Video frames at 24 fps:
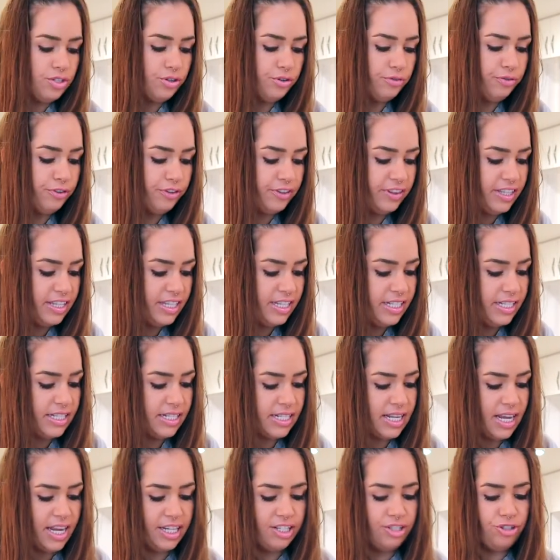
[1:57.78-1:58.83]
So for
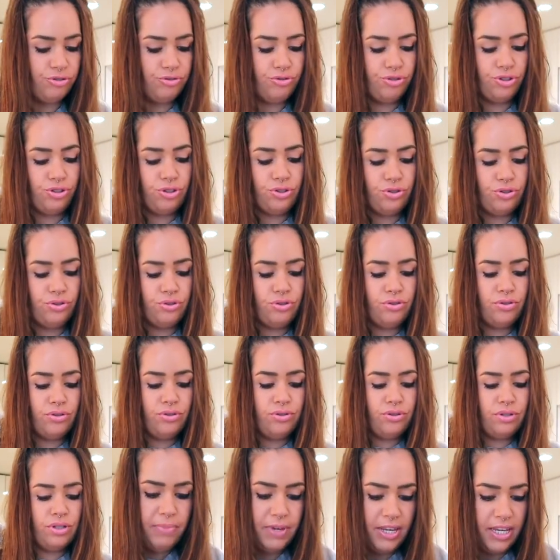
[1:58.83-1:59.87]
this, I do
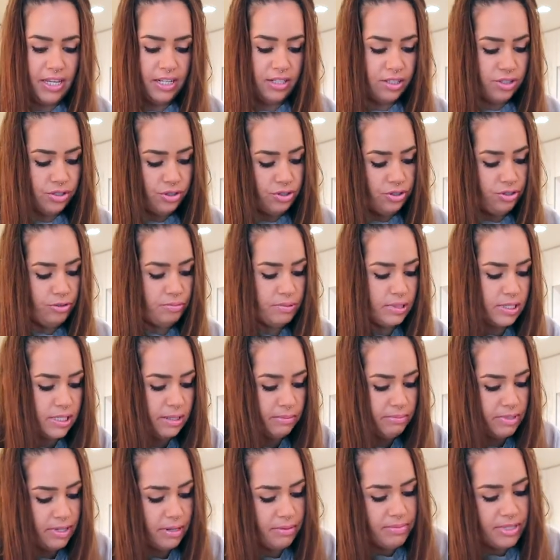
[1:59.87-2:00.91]
2 big scoops.
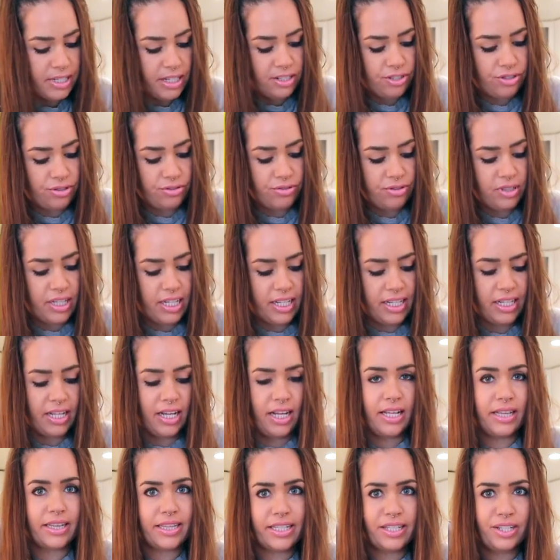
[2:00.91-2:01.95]
Sometimes I do like
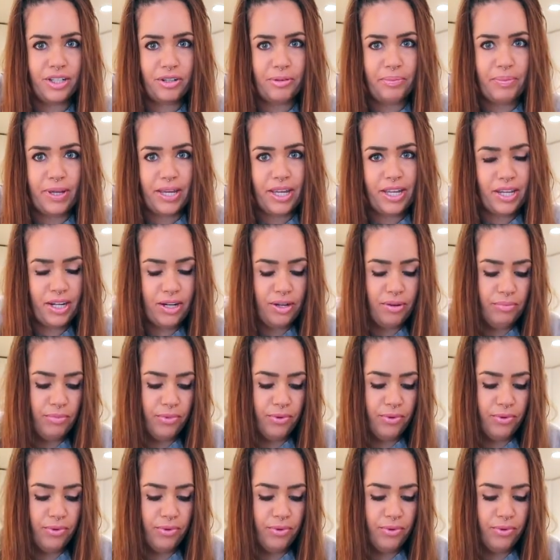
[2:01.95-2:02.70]
a little bit